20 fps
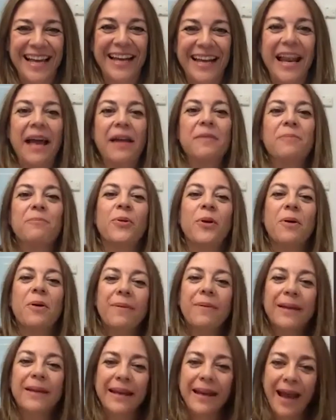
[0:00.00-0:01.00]
and
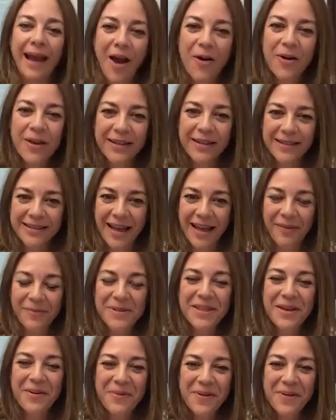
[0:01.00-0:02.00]
probably now in the times
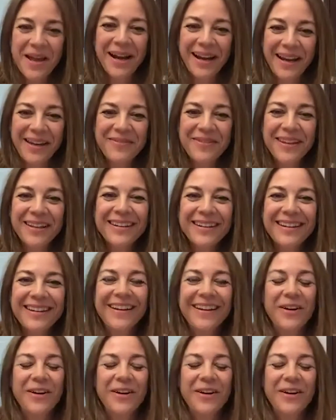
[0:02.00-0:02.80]
that we are living,